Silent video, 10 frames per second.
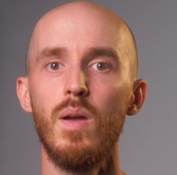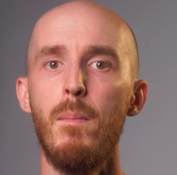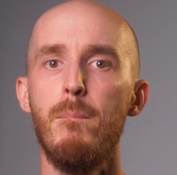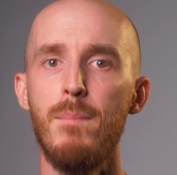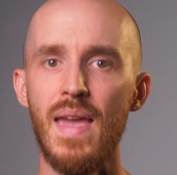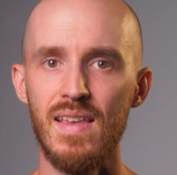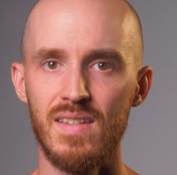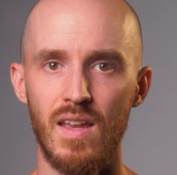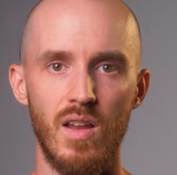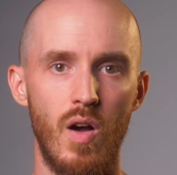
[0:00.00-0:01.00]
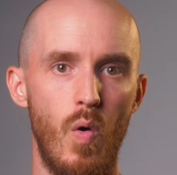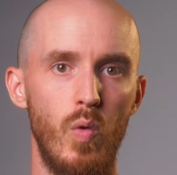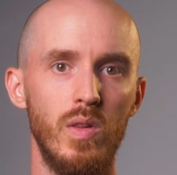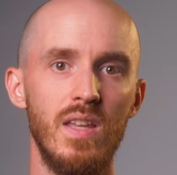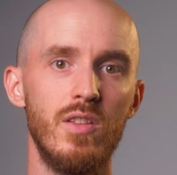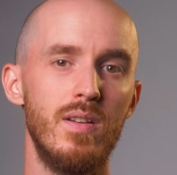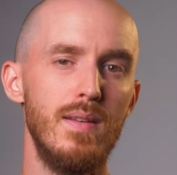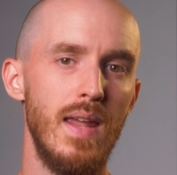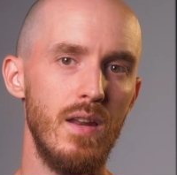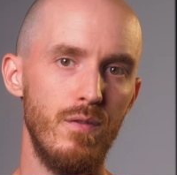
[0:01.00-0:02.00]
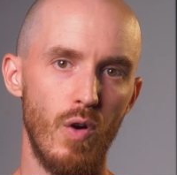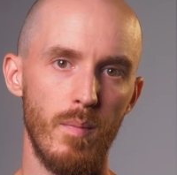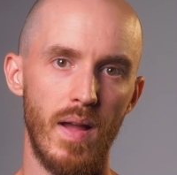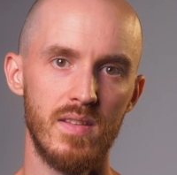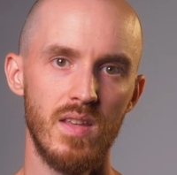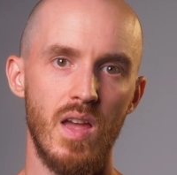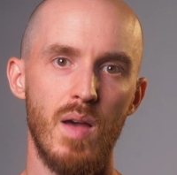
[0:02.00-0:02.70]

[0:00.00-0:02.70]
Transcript: amazing not only in their native formats,